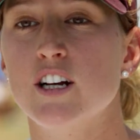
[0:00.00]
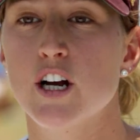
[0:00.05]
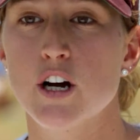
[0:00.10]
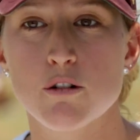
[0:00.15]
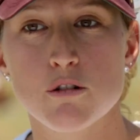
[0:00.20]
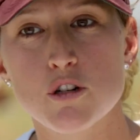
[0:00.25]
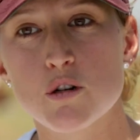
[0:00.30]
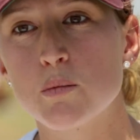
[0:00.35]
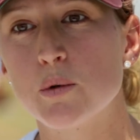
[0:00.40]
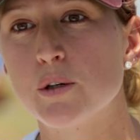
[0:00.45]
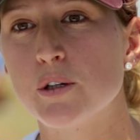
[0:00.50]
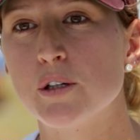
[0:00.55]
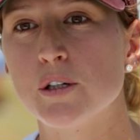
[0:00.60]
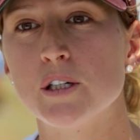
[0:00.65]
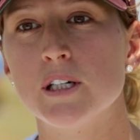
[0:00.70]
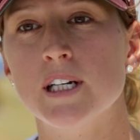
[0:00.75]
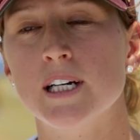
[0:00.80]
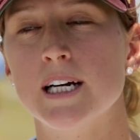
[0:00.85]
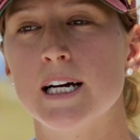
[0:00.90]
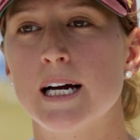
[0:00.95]

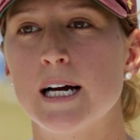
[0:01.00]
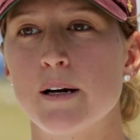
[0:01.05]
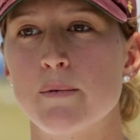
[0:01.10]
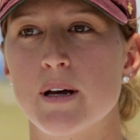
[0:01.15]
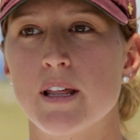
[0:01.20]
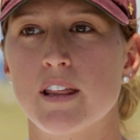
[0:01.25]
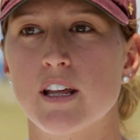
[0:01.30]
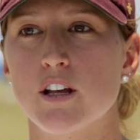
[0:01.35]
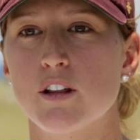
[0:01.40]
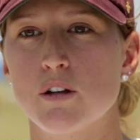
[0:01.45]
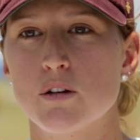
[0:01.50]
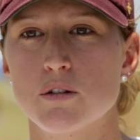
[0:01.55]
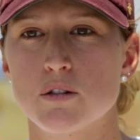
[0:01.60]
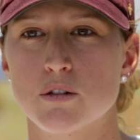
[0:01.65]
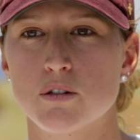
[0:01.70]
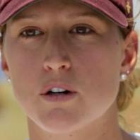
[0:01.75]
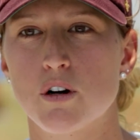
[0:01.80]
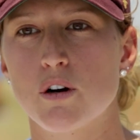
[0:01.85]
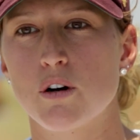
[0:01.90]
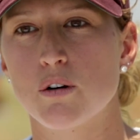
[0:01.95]
coachable. I think those
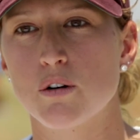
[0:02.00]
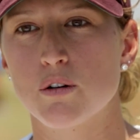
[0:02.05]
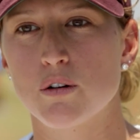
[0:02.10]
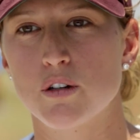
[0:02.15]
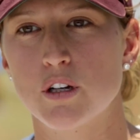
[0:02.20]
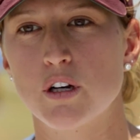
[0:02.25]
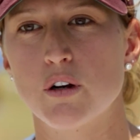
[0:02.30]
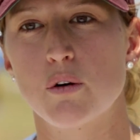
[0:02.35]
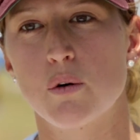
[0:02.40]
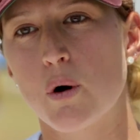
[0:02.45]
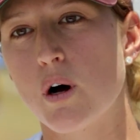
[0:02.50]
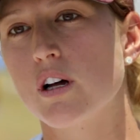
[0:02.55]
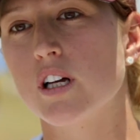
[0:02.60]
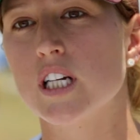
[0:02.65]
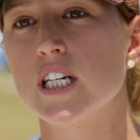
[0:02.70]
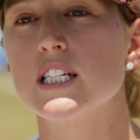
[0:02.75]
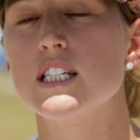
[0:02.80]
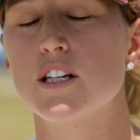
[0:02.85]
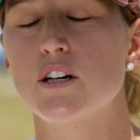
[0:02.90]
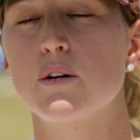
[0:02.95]
are all
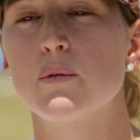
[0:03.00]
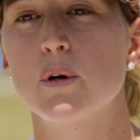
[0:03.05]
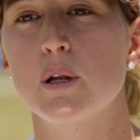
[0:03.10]
qualities that are